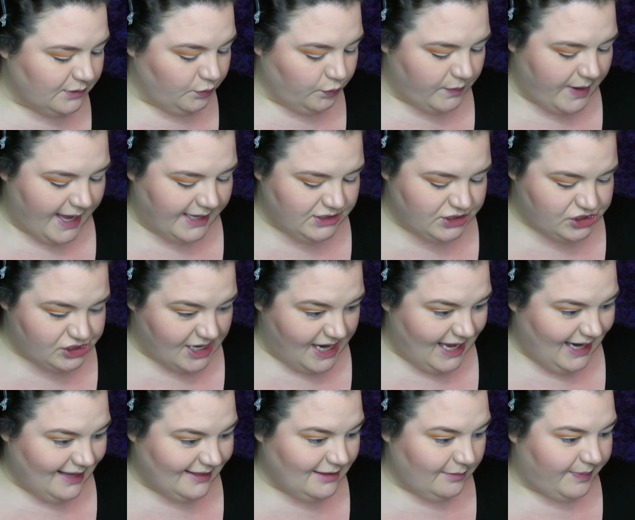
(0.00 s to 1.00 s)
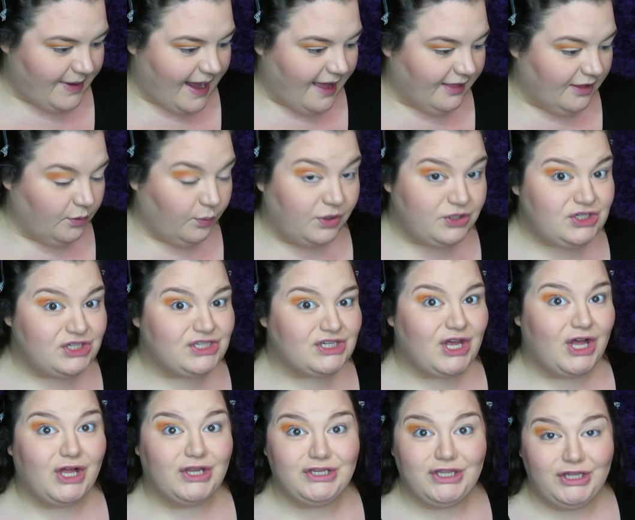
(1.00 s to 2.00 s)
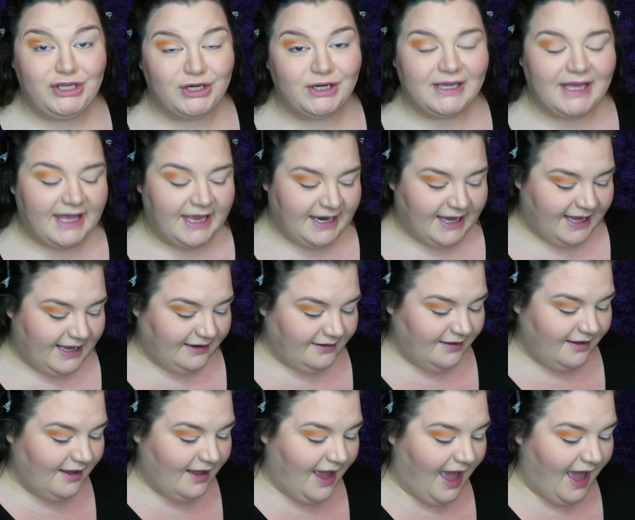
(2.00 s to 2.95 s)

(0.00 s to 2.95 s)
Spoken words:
red shade in the palette, which is called You're Kidding.